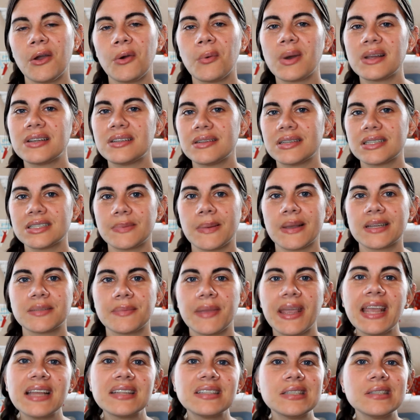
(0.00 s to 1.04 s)
know what to expect
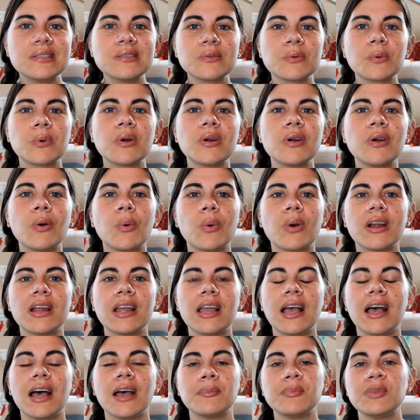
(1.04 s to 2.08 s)
in my Etsy store,
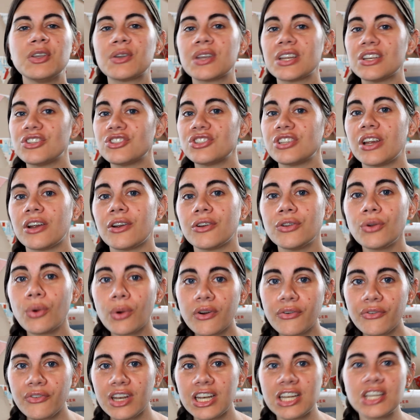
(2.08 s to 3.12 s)
or you can share
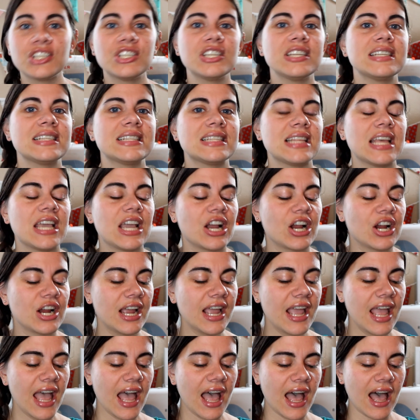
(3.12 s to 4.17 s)
your finishings
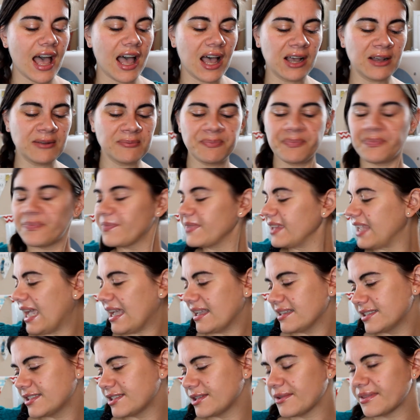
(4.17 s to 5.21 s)
there.
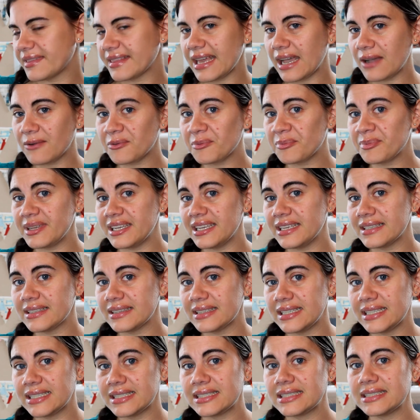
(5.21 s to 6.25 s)
Yeah, so that will be
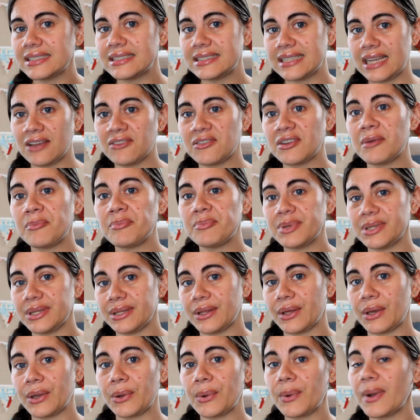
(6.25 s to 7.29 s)
linked down
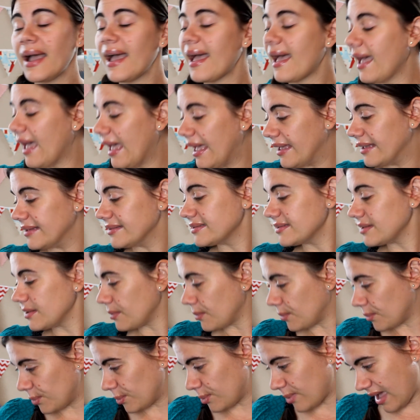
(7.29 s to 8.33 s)
below as
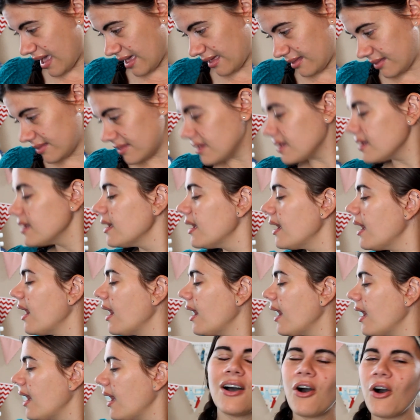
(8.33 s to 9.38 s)
well.
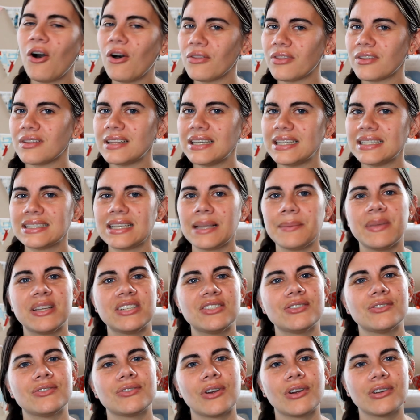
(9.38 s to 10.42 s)
All the links I
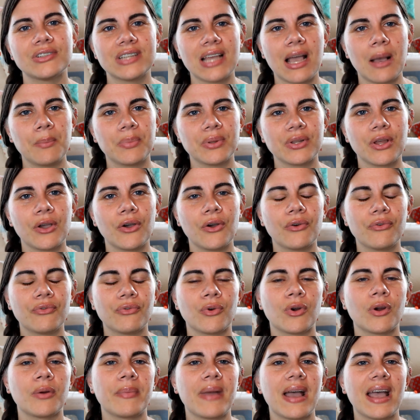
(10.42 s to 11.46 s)
mentioned are down below
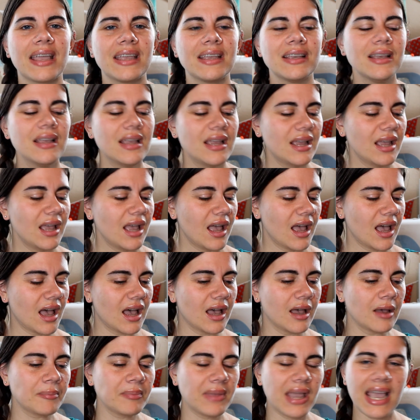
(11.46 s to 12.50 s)
for my
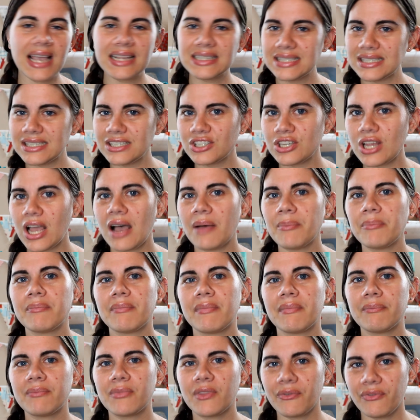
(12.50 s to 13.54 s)
Etsy shop,
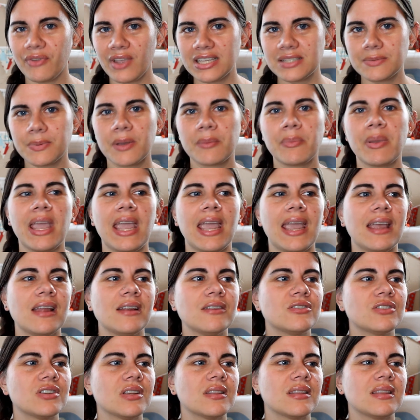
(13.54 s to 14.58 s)
the Facebook
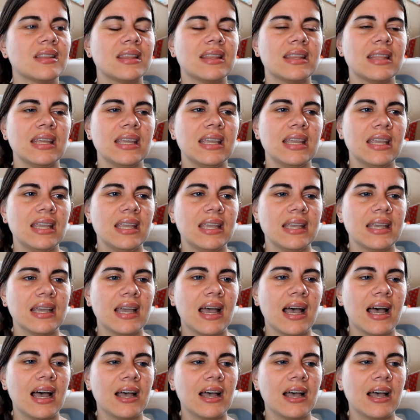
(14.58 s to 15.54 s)
page, the